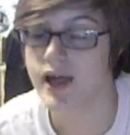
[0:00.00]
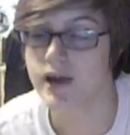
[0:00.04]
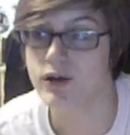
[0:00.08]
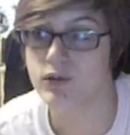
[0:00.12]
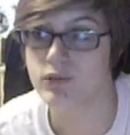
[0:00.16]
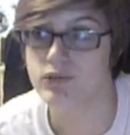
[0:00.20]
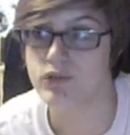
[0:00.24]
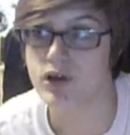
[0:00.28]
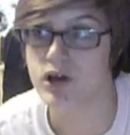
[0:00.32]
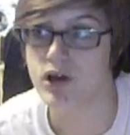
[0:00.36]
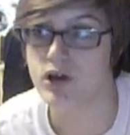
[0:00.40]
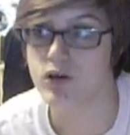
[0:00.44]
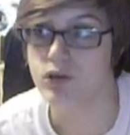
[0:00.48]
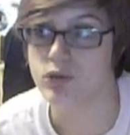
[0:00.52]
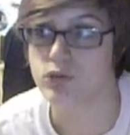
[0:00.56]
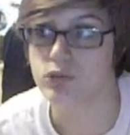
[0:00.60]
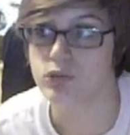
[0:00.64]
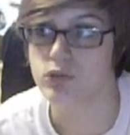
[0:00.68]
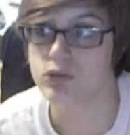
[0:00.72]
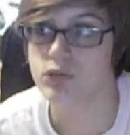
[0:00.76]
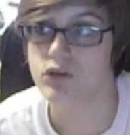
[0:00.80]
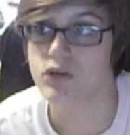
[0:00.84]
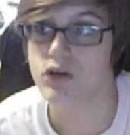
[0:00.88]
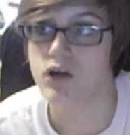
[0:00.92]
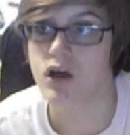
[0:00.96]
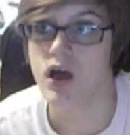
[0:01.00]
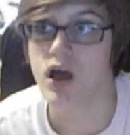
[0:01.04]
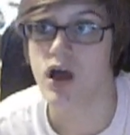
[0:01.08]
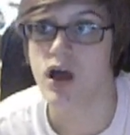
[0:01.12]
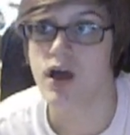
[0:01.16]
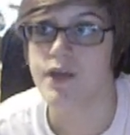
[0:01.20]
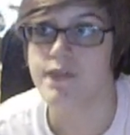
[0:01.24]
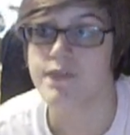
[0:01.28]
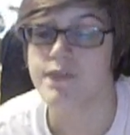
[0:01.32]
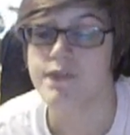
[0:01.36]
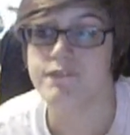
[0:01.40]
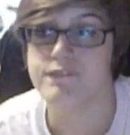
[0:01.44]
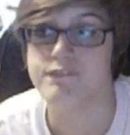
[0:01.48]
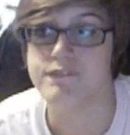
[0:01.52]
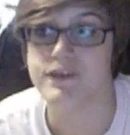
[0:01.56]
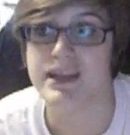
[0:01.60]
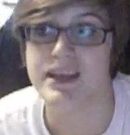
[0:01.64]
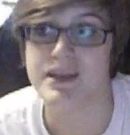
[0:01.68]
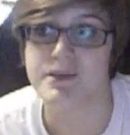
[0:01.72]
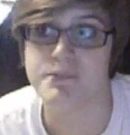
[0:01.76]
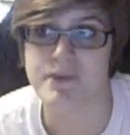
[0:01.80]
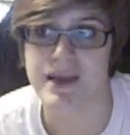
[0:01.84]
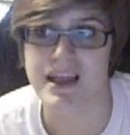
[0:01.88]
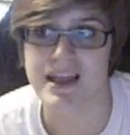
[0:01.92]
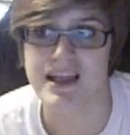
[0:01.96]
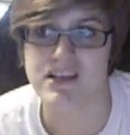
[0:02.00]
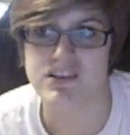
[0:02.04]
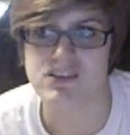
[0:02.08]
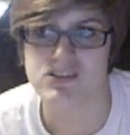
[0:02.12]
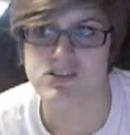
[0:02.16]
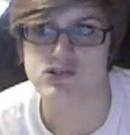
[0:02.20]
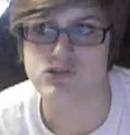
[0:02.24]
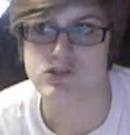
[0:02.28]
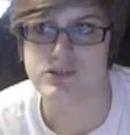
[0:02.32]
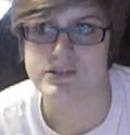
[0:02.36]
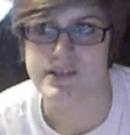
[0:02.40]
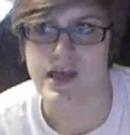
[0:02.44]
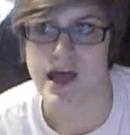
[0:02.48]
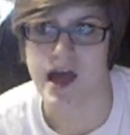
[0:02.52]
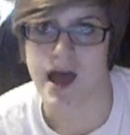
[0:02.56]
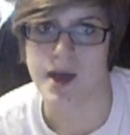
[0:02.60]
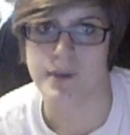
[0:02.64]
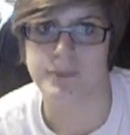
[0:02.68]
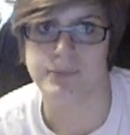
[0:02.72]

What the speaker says: I don't know. The VMAs just